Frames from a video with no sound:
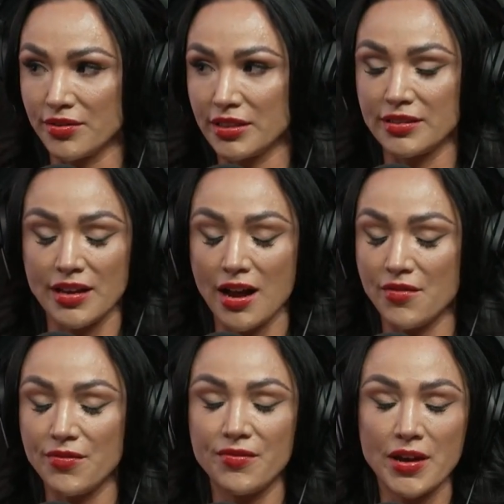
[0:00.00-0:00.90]
That's
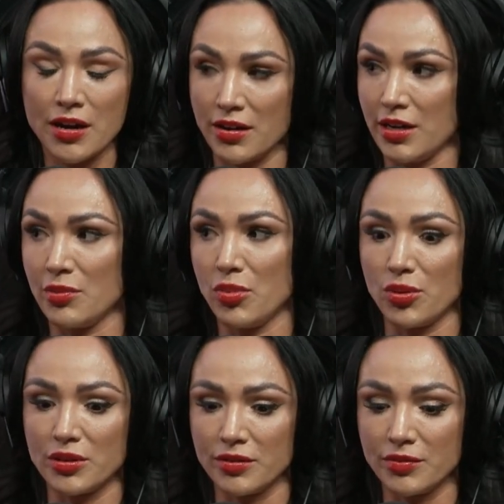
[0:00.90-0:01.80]
very
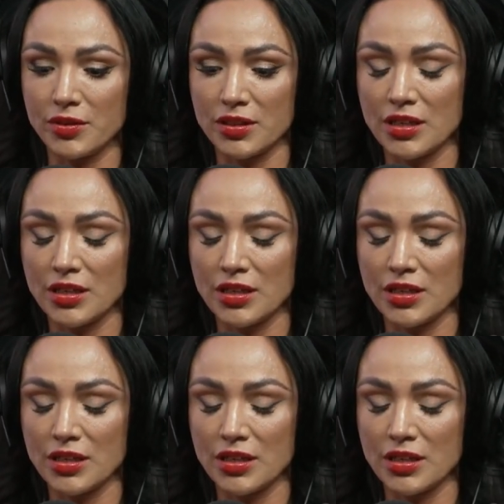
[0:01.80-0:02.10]
important.